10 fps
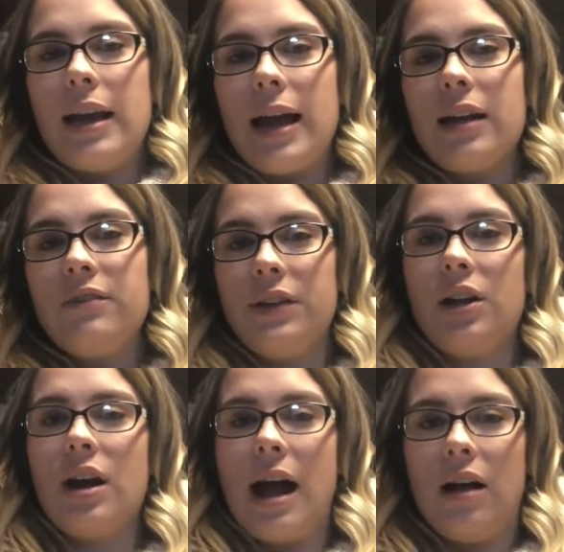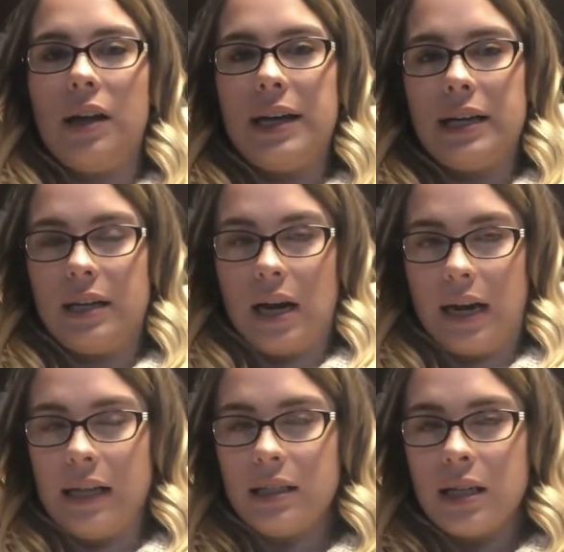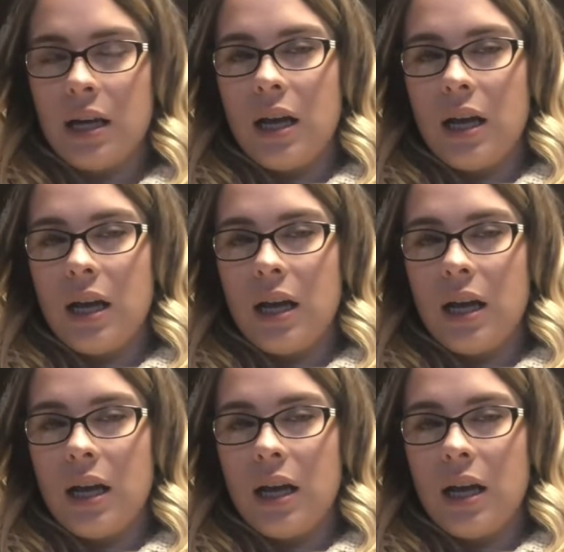I can feel her outline at night.